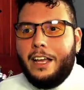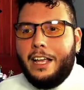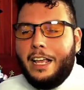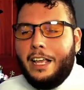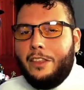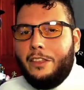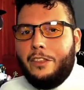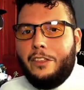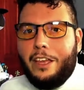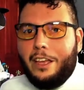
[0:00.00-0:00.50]

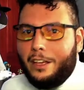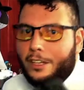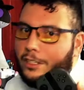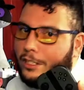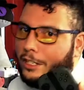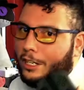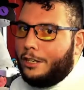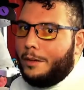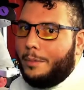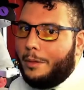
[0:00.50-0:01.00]
Either they
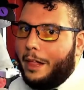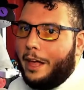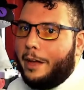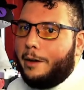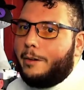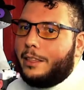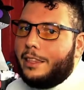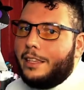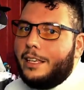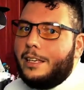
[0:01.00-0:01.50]
continue playing
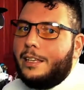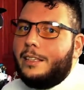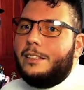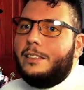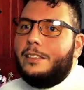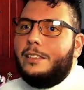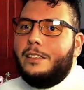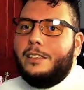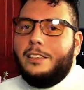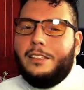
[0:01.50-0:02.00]
with
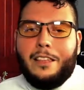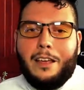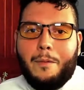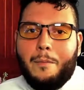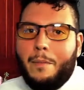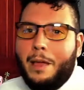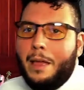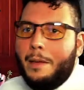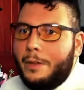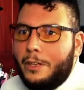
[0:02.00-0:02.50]
this, there
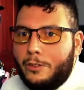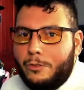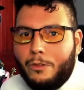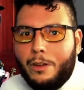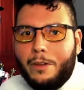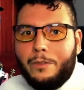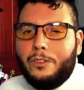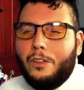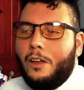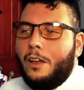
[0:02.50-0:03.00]
may be
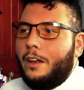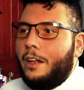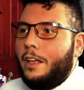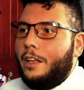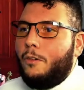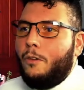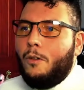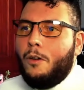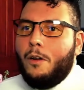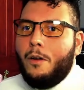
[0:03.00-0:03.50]
drift on
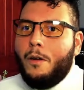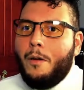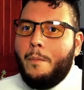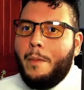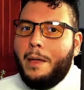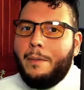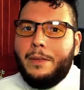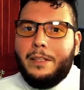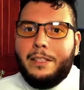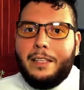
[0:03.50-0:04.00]
it, or
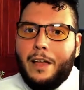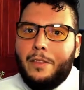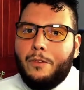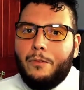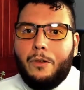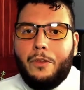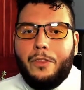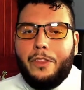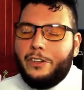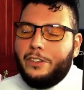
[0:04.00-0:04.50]
maybe down the
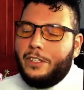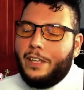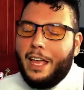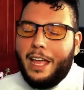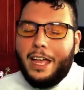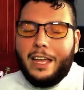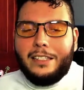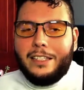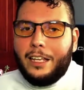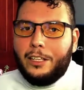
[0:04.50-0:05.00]
road their just
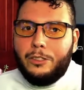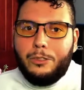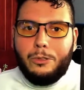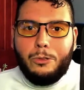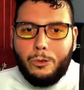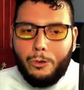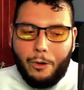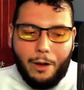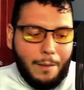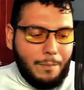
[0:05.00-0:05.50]
hands get
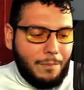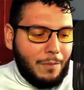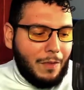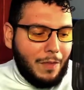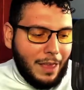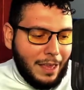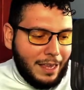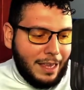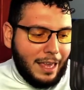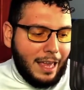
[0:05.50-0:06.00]
too cramped and
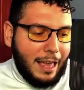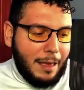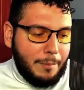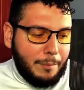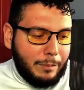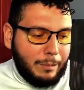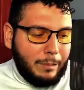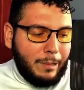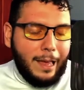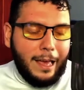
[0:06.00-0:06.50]
they
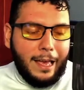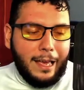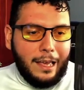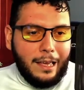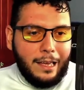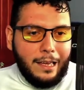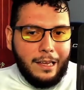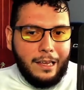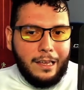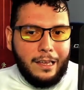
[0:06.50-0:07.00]
can't
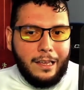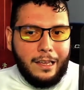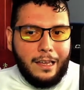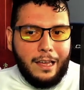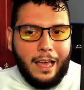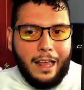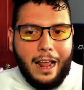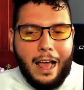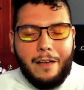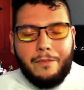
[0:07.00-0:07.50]
play
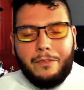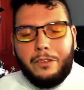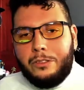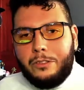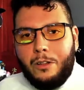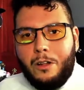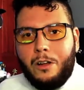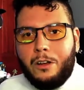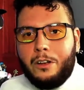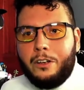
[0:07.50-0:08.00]
and have those
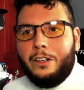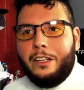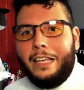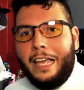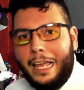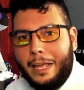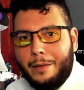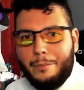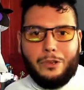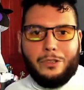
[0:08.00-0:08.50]
longer
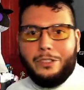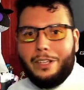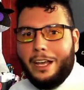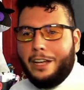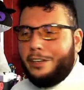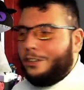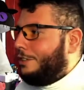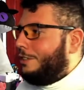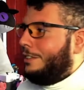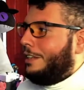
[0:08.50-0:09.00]
gamer
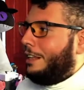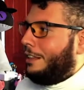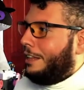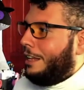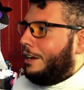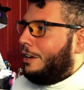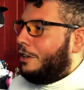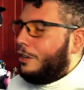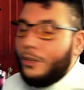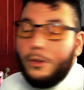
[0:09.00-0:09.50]
sessions that
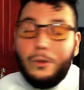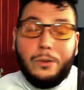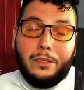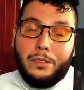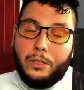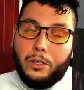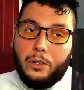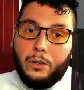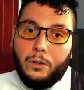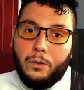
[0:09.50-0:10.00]
they're
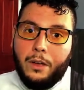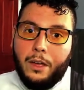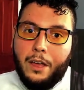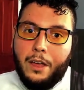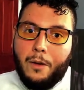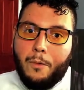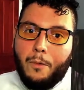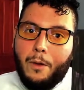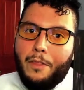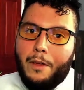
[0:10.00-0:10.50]
used to
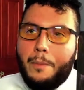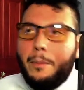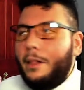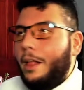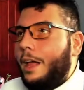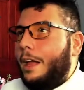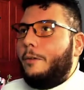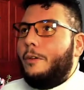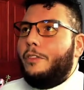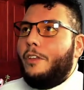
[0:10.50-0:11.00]
when they're
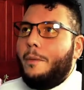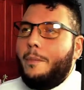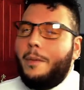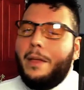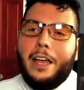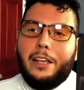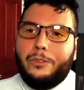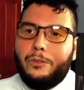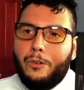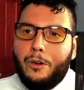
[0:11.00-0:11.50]
playing with their
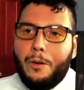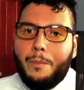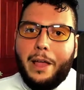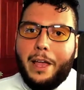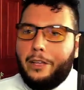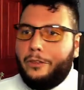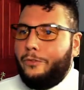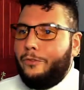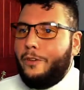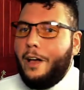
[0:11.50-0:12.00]
PS4,
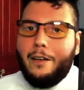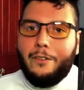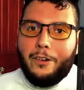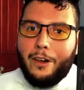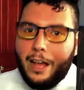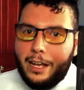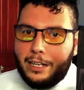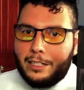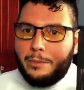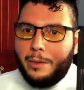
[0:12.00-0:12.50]
PS5, or
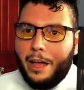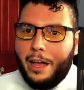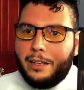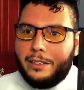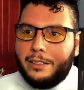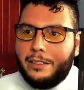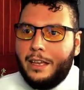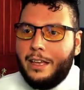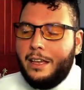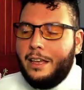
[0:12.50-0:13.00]
Xbox.